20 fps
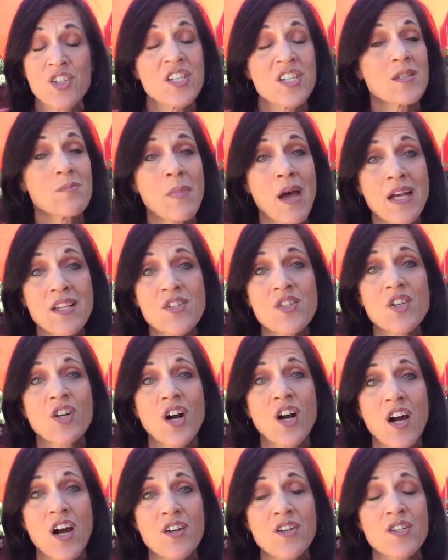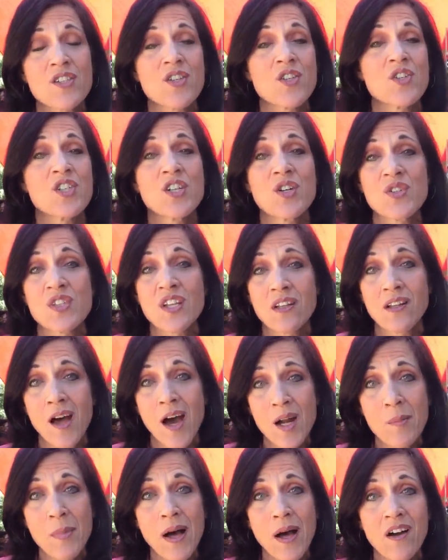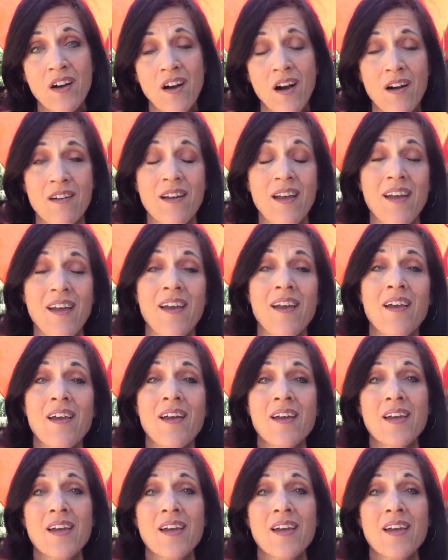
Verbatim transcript: She's a master gardener, so she knows a lot about gardening.